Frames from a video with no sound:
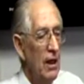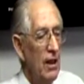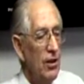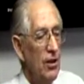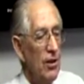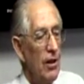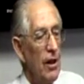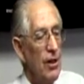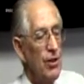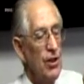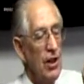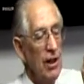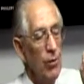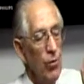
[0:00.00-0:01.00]
you're going to
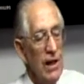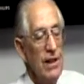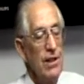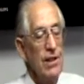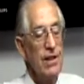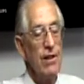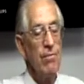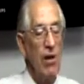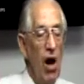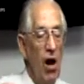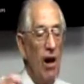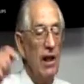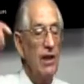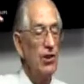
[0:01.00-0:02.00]
see wisdom,
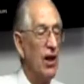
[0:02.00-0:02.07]
knowledge,